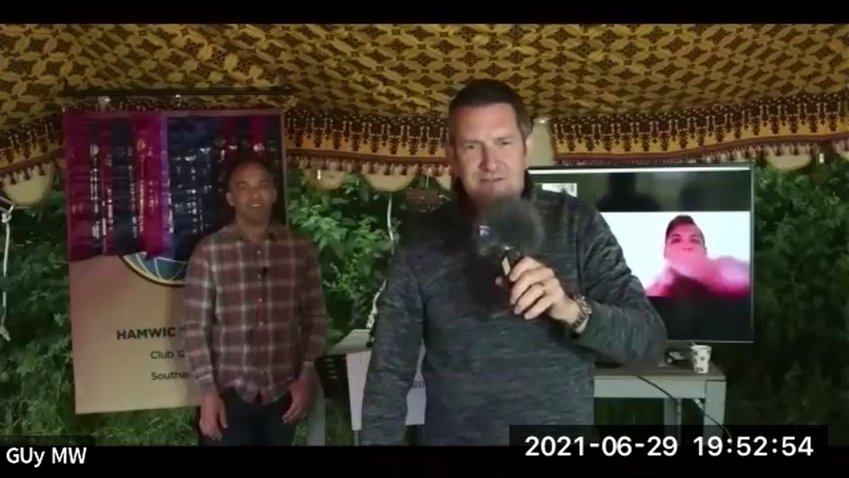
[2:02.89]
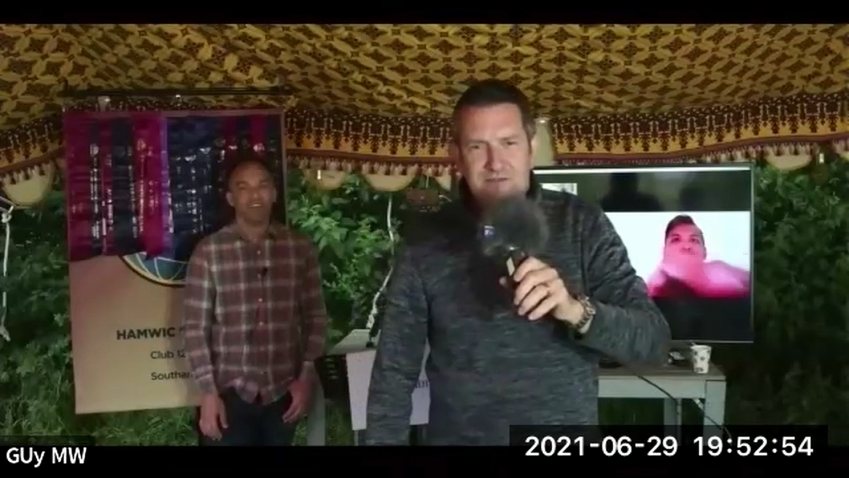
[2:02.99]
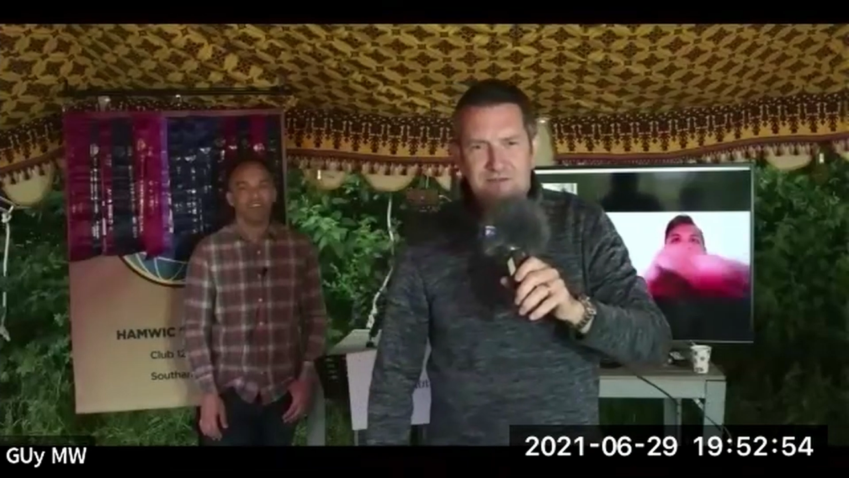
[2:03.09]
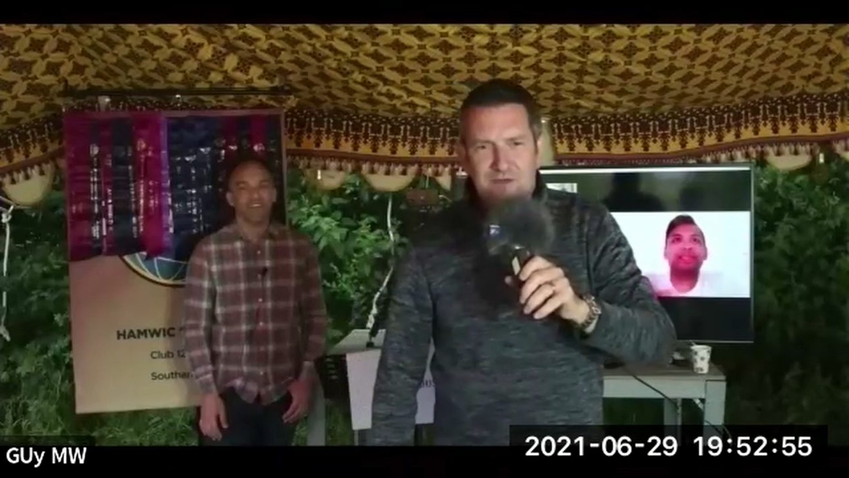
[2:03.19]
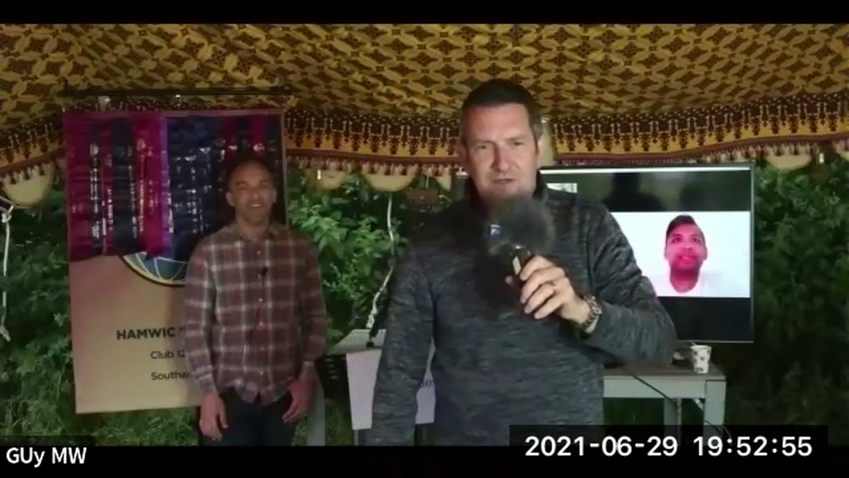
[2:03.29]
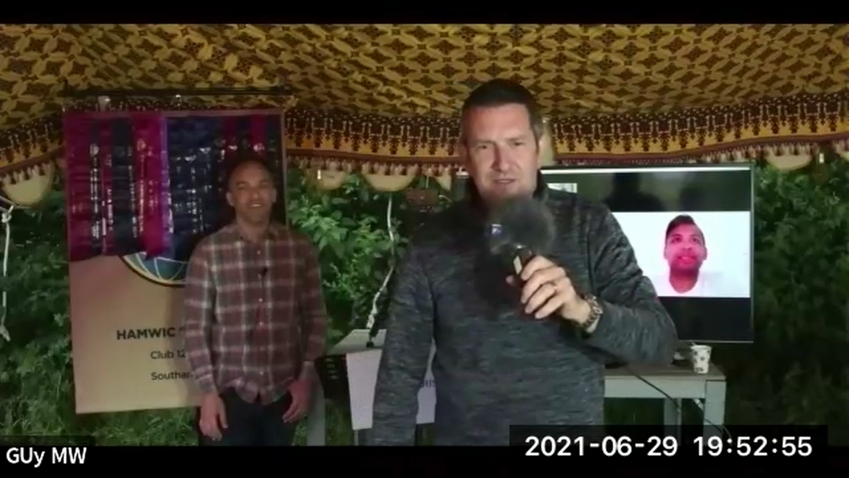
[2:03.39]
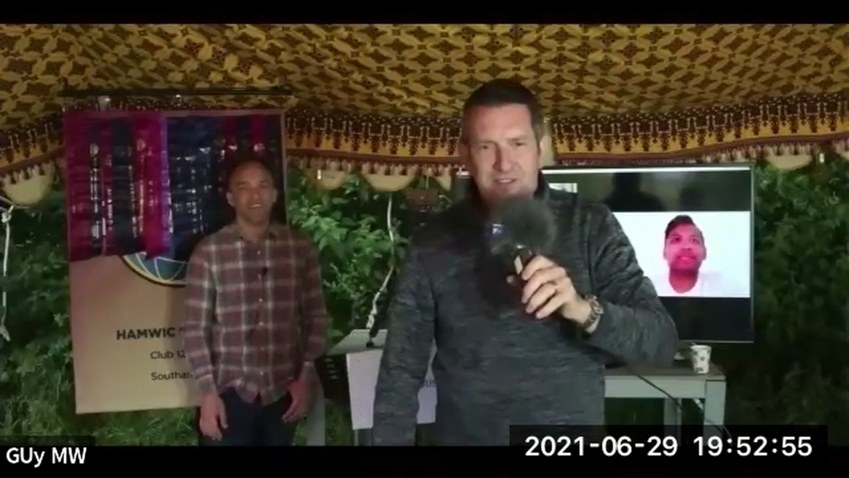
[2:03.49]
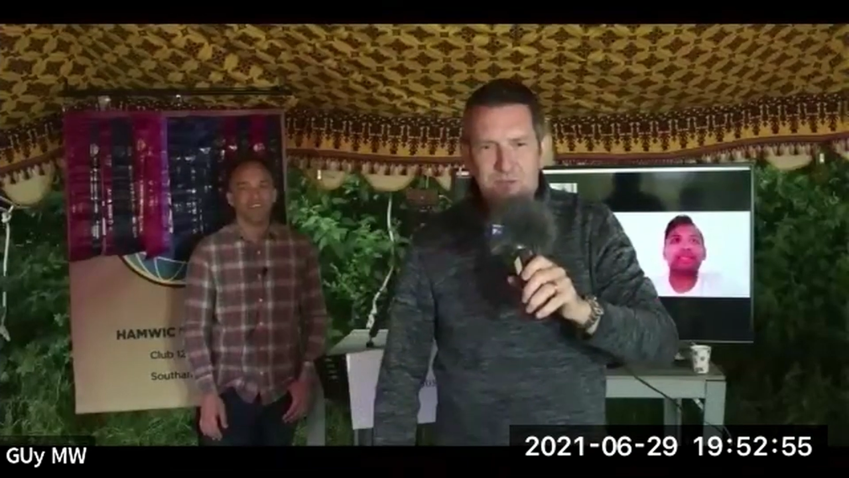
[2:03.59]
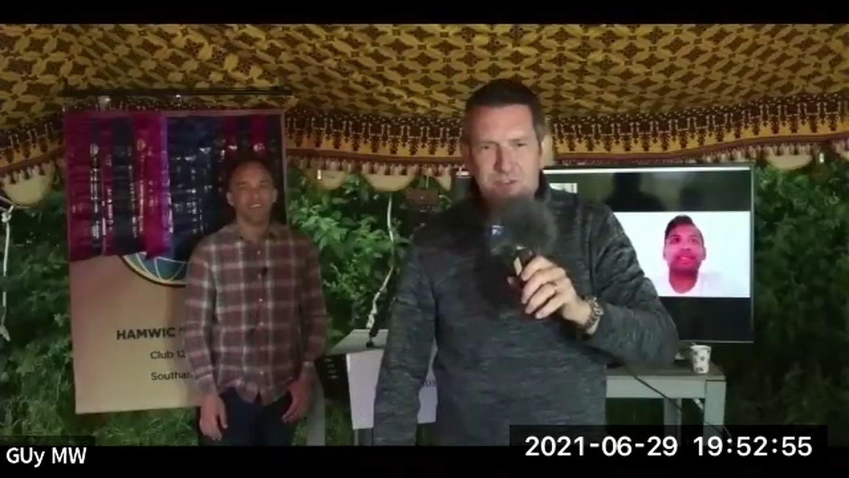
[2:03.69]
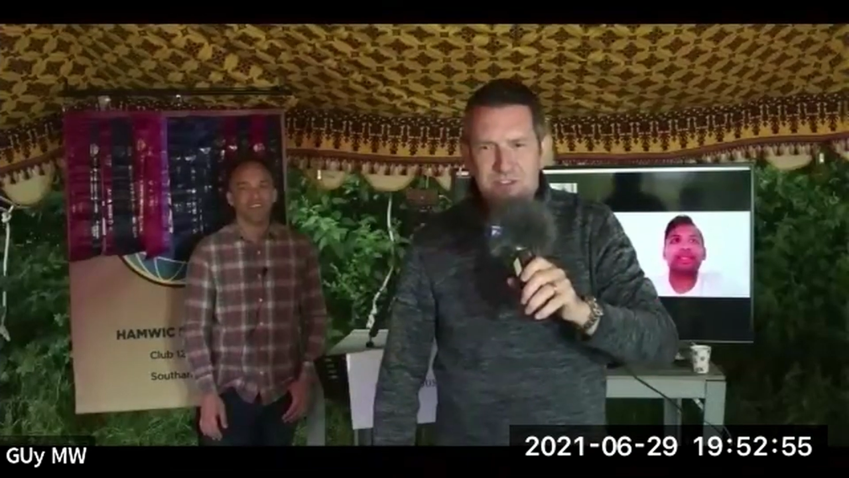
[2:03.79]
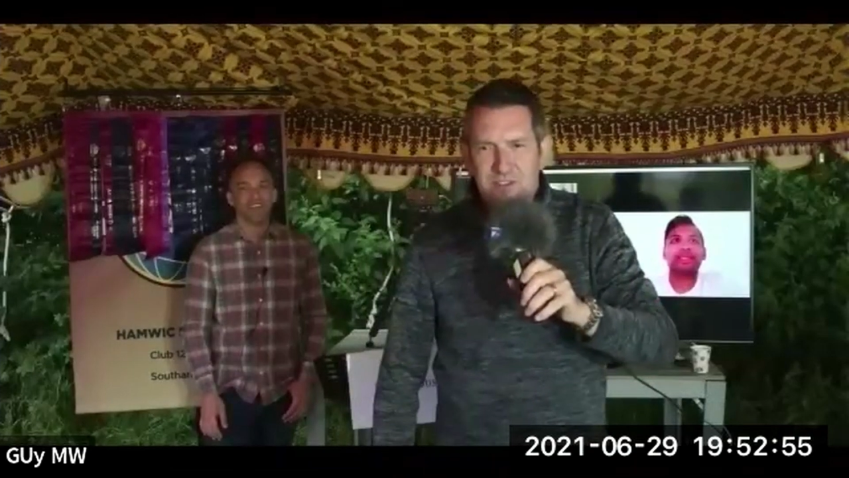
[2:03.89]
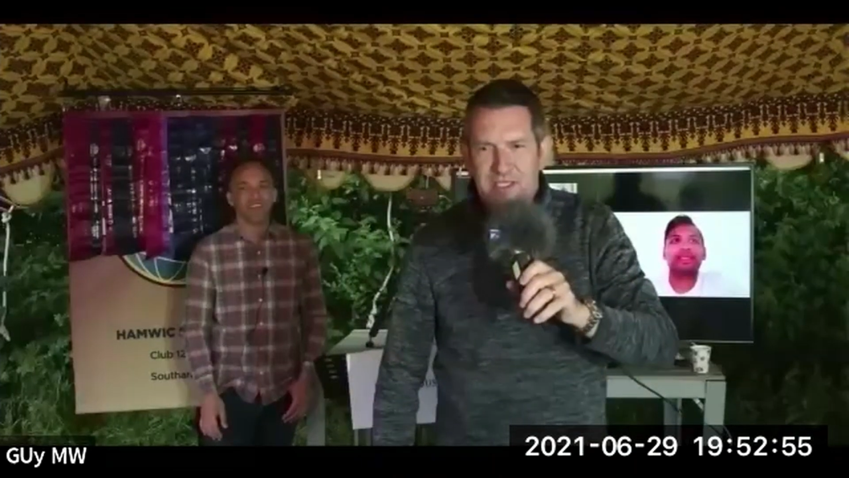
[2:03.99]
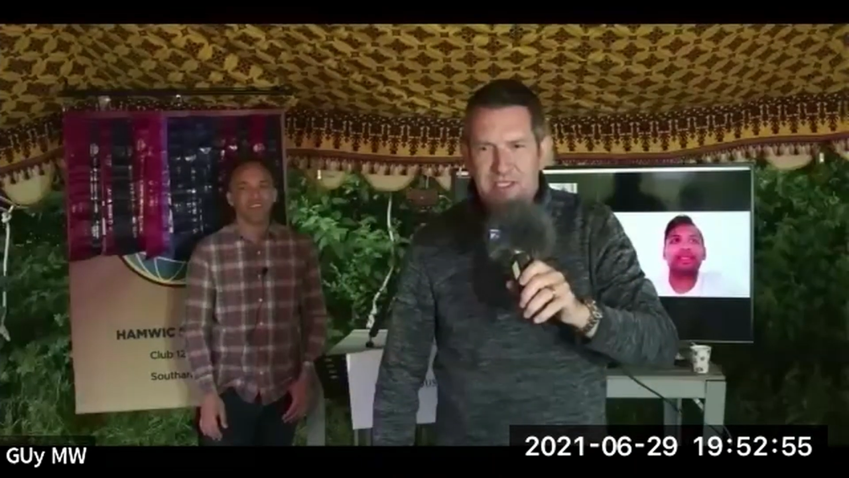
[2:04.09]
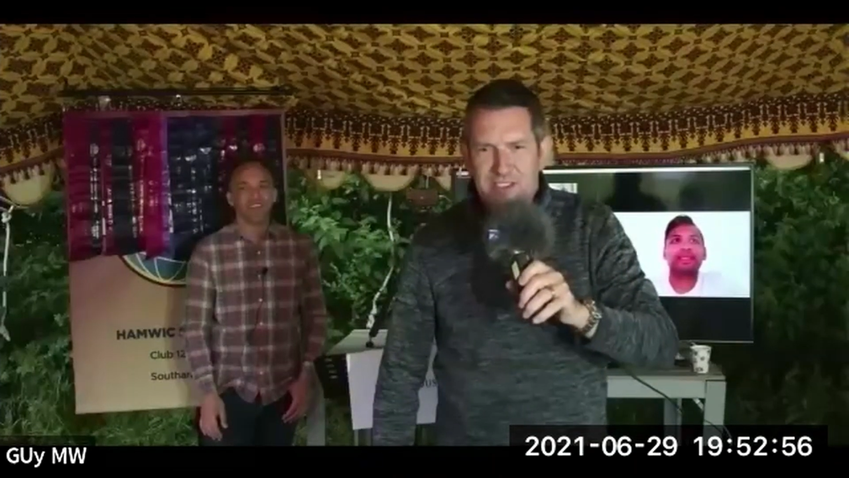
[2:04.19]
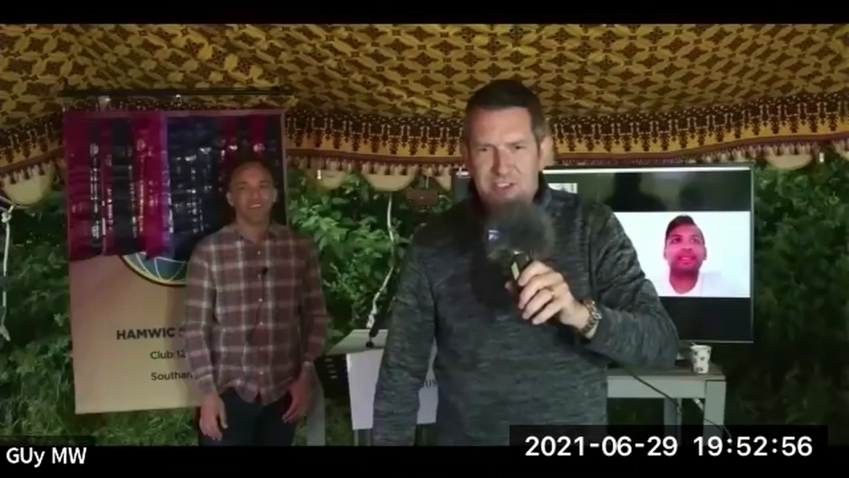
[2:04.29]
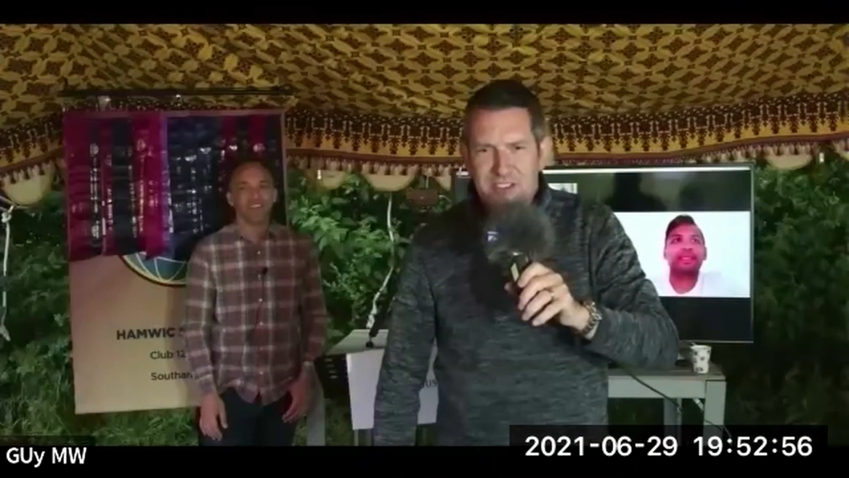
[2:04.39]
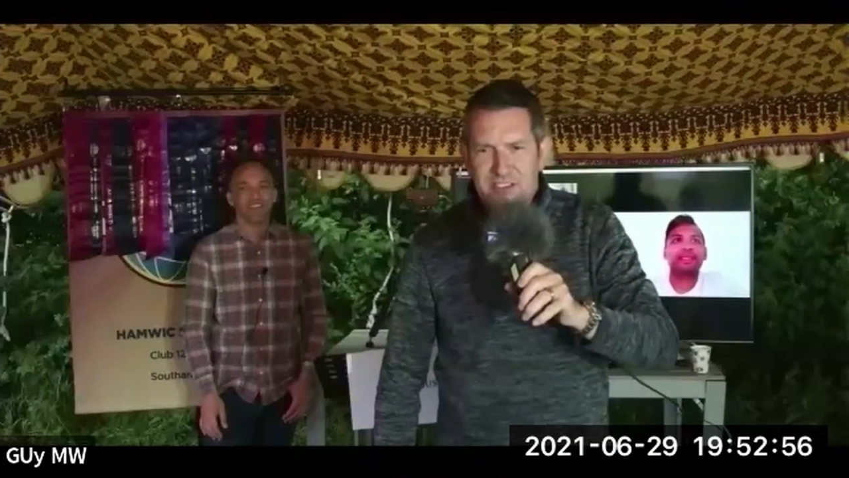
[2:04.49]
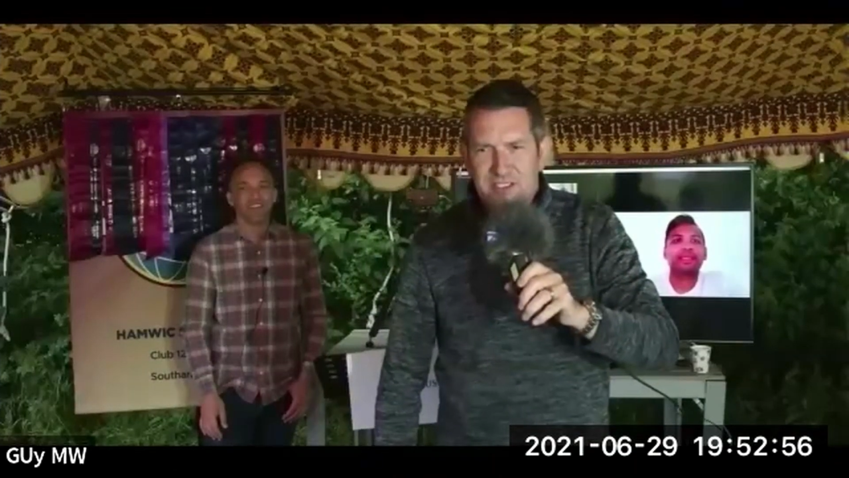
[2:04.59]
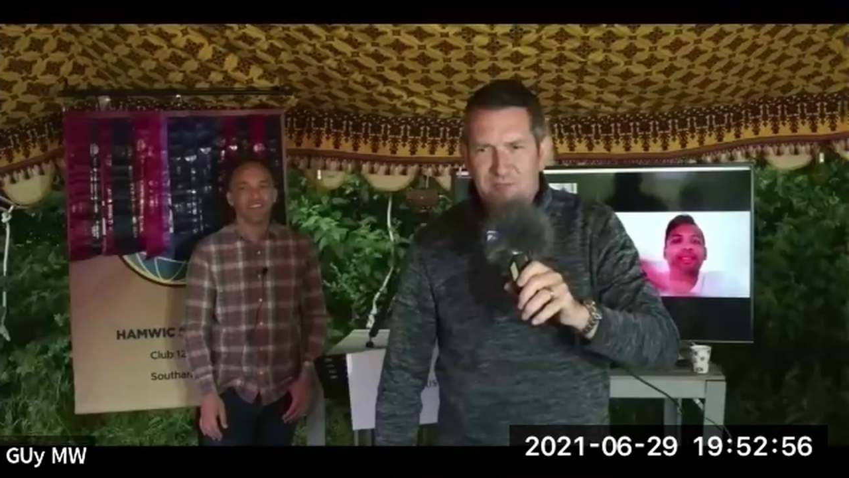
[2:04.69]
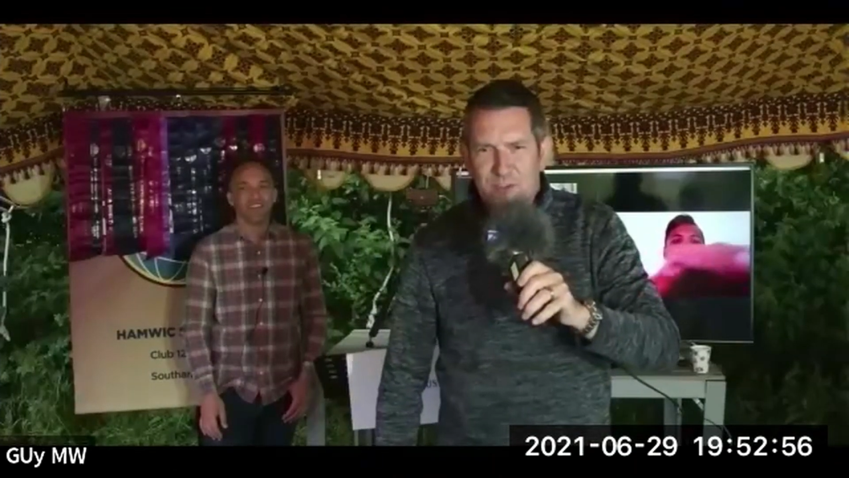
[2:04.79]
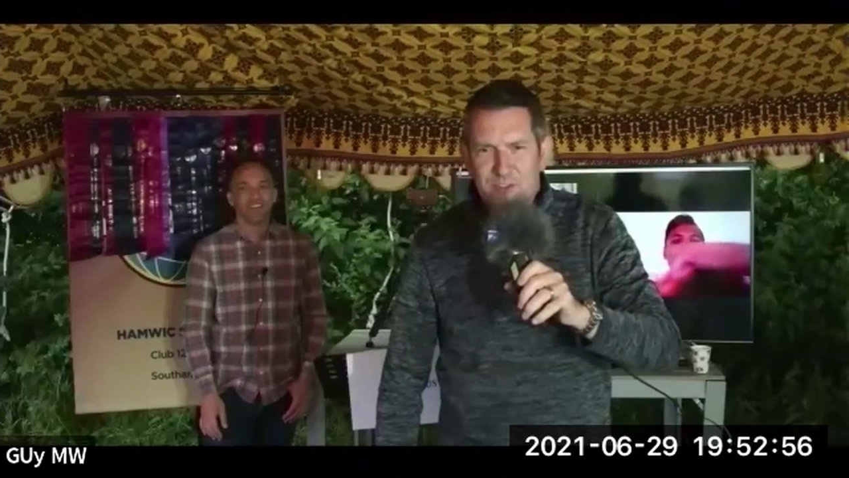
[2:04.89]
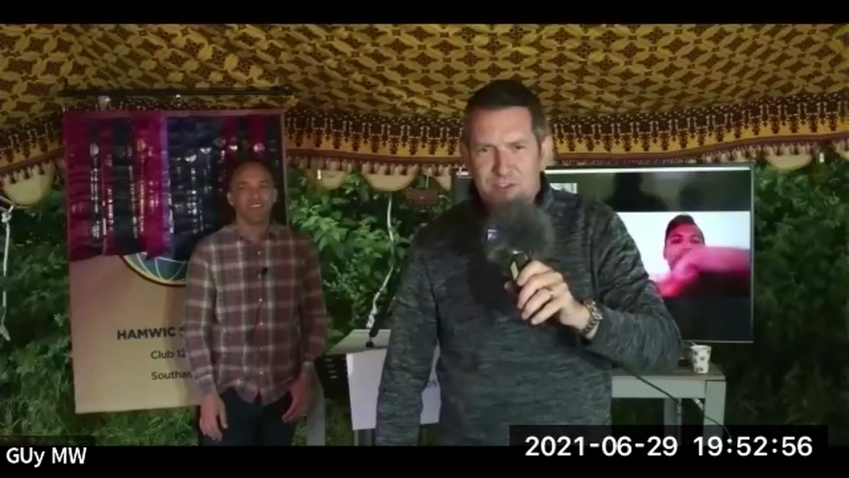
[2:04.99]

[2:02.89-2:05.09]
find was an NHS sandwich.